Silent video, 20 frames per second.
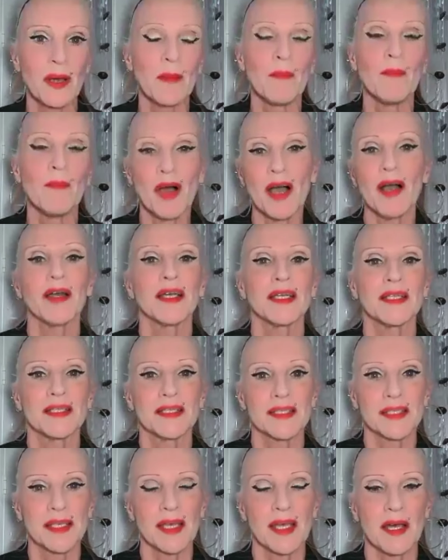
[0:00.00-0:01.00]

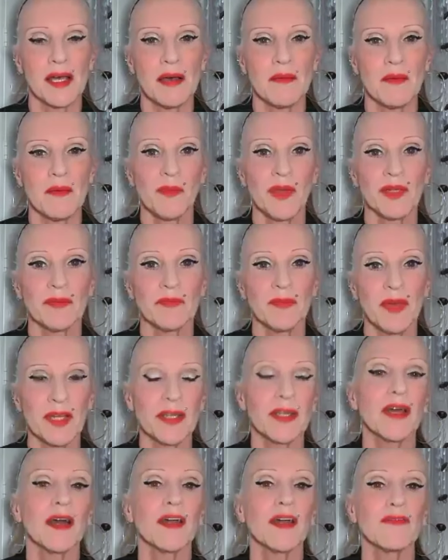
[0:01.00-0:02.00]
minds. Um, and when Ben
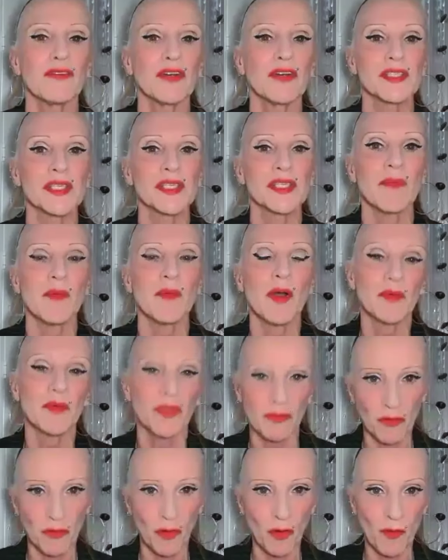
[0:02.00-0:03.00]
and I first came up with
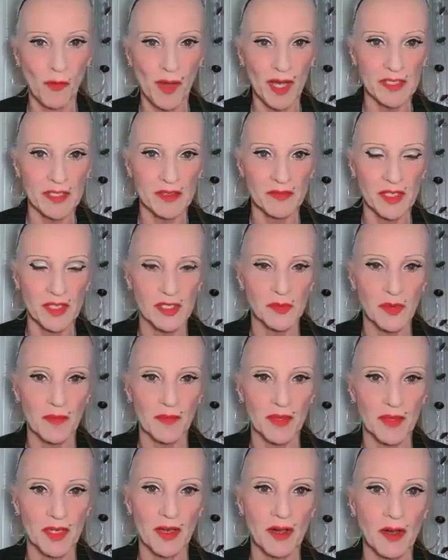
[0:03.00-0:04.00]
the format of this
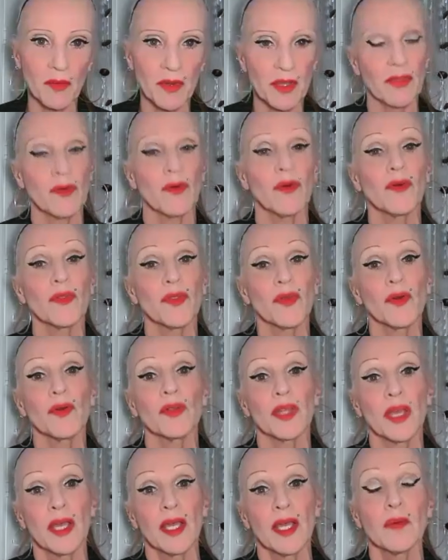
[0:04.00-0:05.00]
webinar, we thought
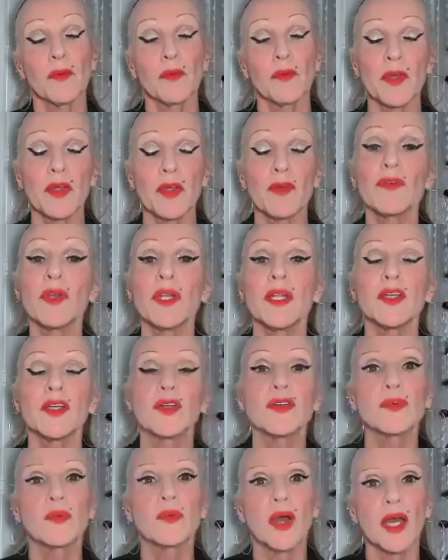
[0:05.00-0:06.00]
that it would be a really
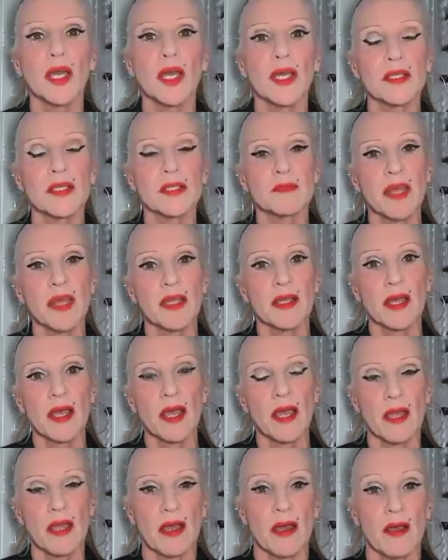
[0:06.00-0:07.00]
good way to make
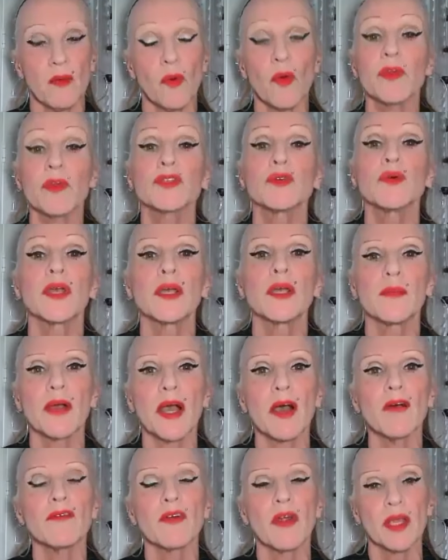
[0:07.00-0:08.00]
uh, what we're talking
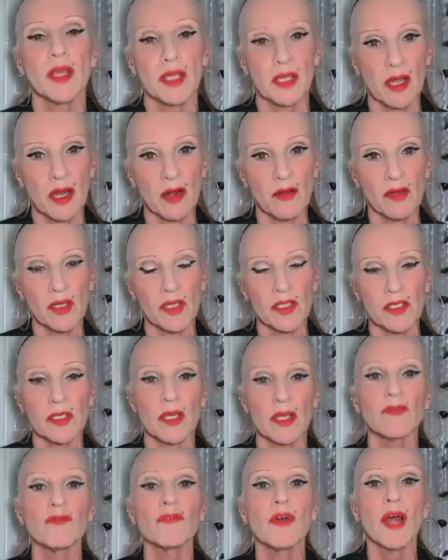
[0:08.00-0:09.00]
about very current
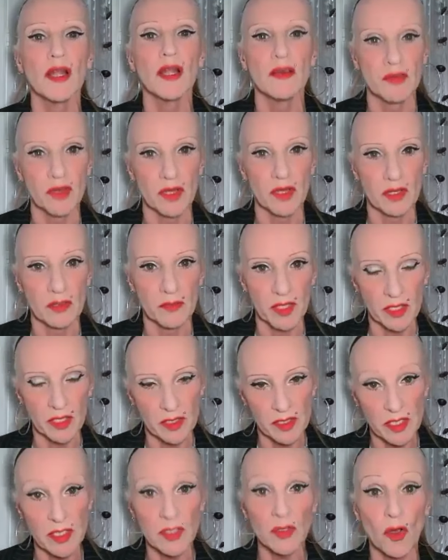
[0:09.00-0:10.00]
and relevant
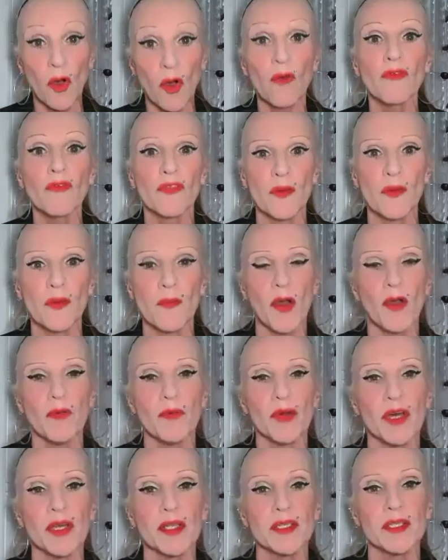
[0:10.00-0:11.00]
because it's of the
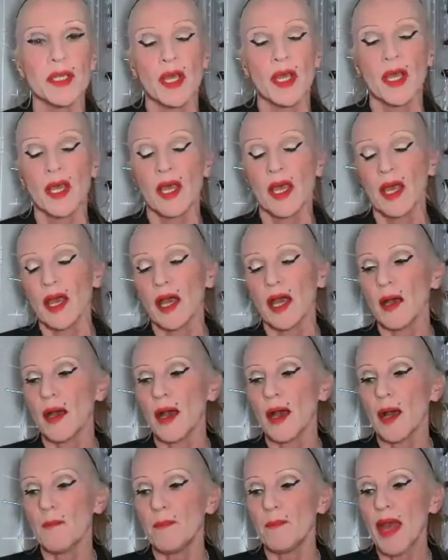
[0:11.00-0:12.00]
moment. Uh,
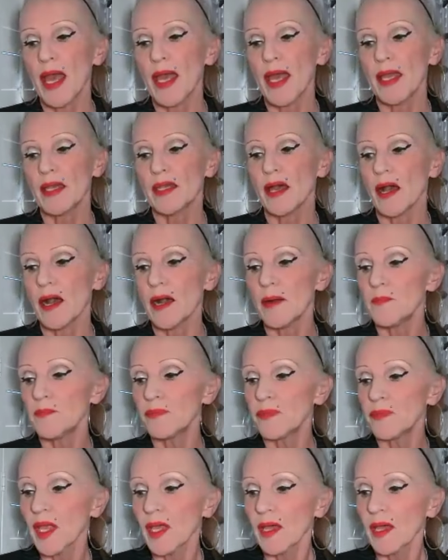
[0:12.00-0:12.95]
and Ben, um,